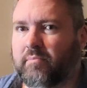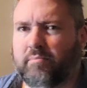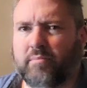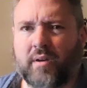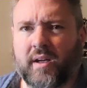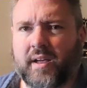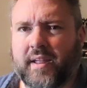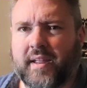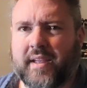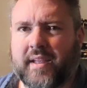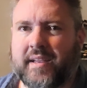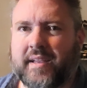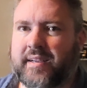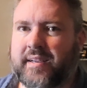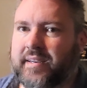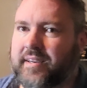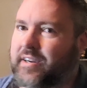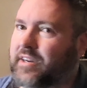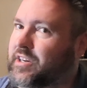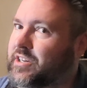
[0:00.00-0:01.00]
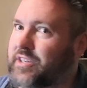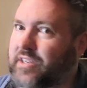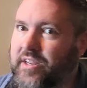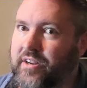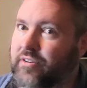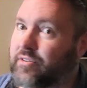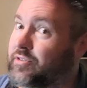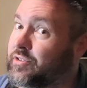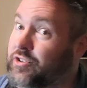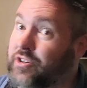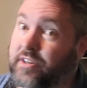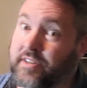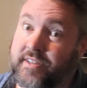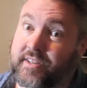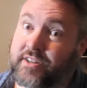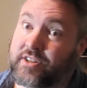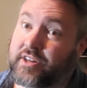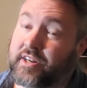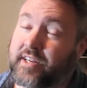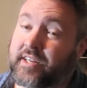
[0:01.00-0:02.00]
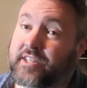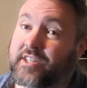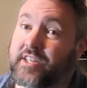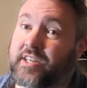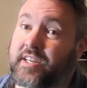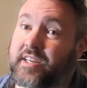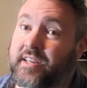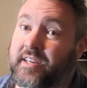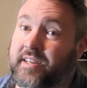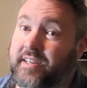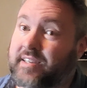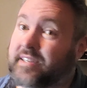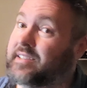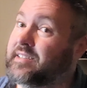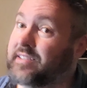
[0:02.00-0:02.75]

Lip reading: but gosh, that old trusty Trangia,